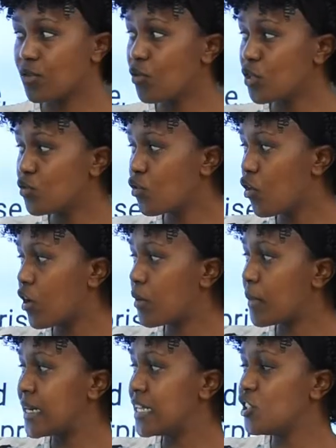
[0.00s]
what we call
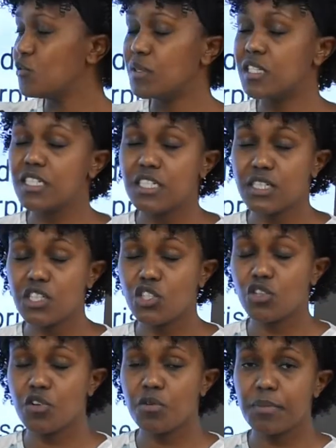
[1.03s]
management
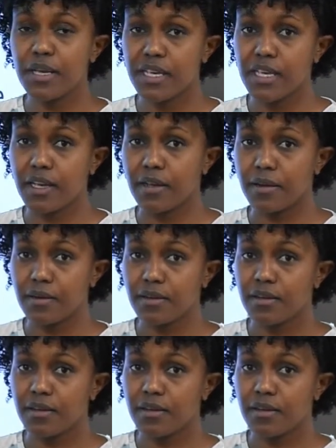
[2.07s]
decision making.